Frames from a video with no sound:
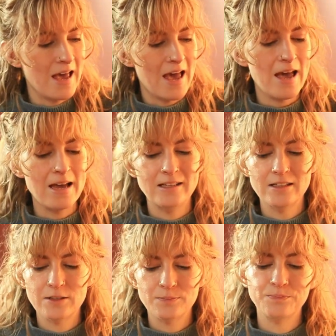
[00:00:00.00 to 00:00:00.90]

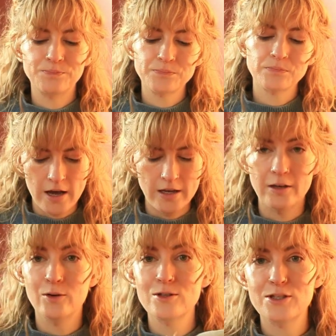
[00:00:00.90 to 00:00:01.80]
and I
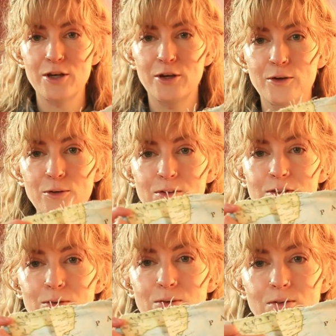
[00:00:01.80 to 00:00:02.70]
also
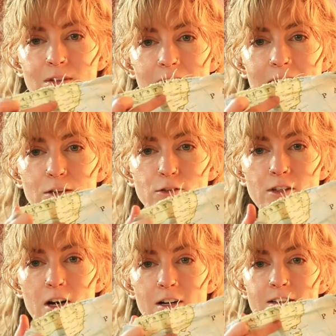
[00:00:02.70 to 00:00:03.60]
done a little
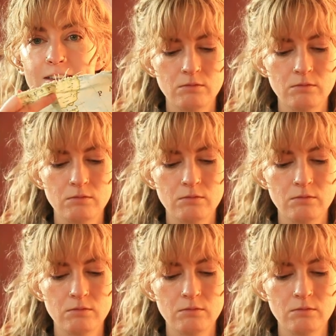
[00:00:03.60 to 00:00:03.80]
dart.